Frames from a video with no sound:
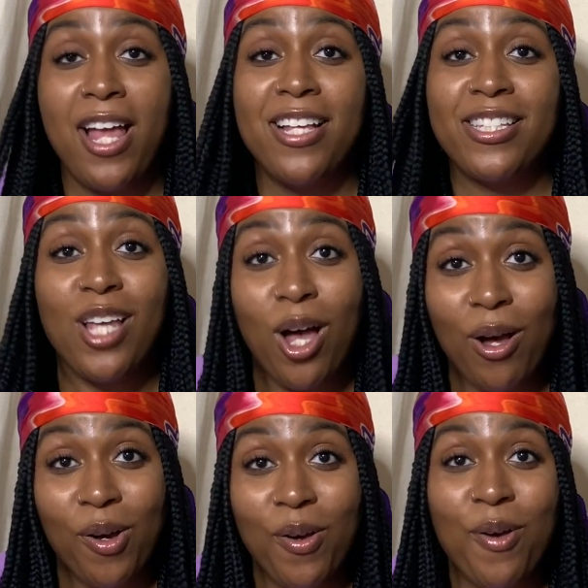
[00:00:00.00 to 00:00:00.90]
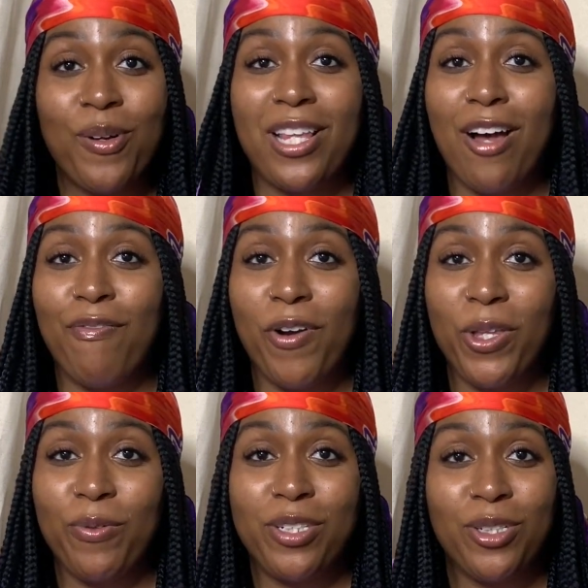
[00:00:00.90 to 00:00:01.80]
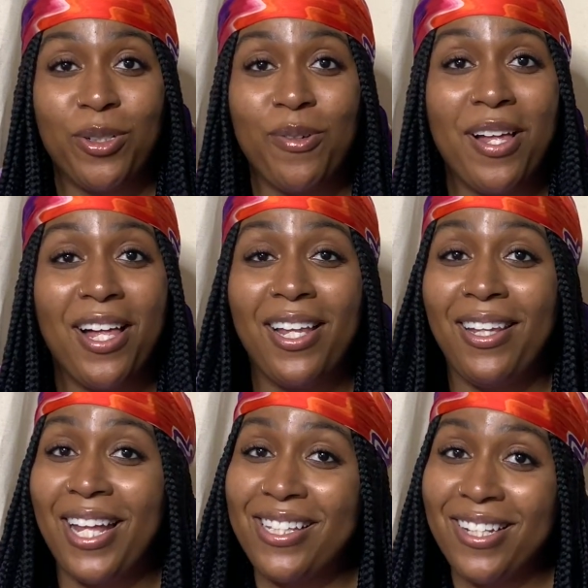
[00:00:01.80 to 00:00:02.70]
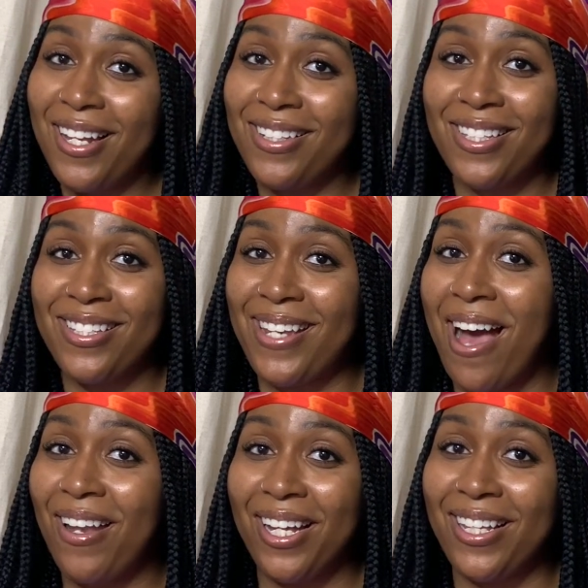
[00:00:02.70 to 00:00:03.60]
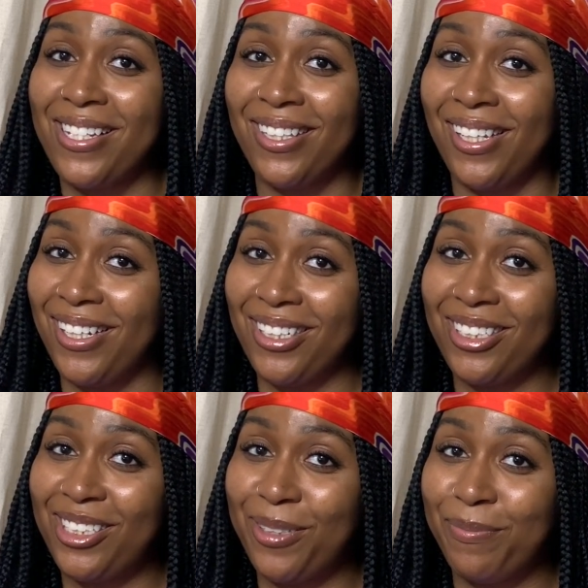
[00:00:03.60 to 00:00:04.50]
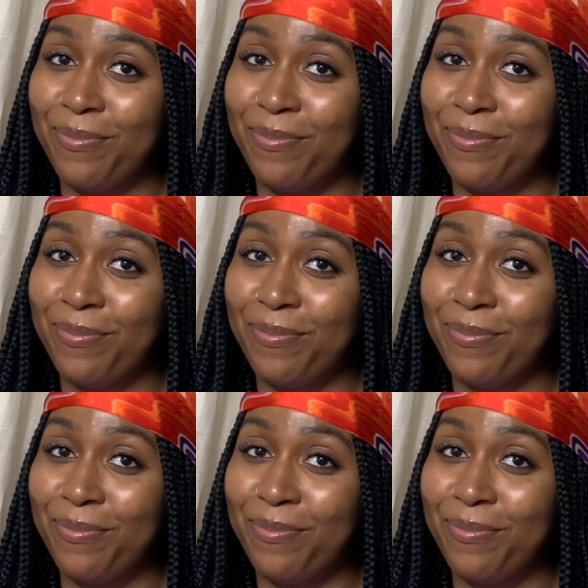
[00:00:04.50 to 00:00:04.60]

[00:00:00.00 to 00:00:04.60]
So without further ado, let's get into styling these looks.